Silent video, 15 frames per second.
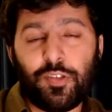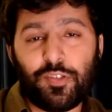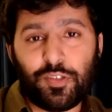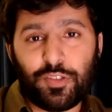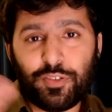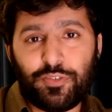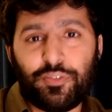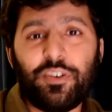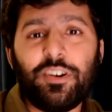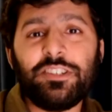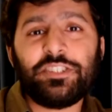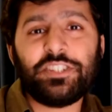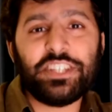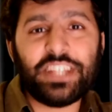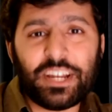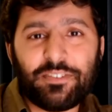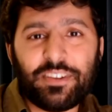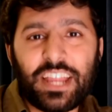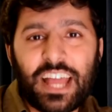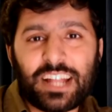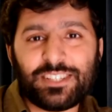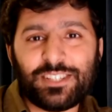So the first tree that
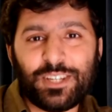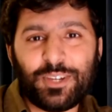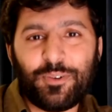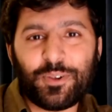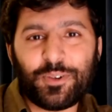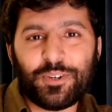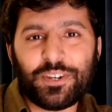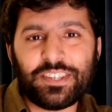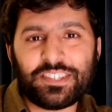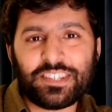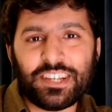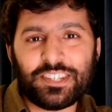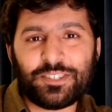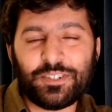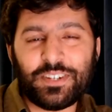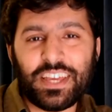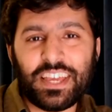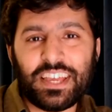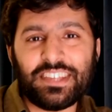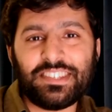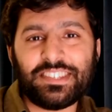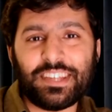we're actually going to discuss
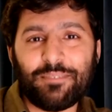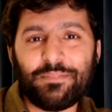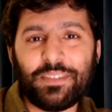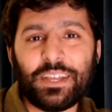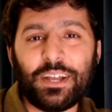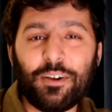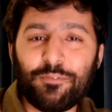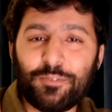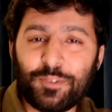today is something a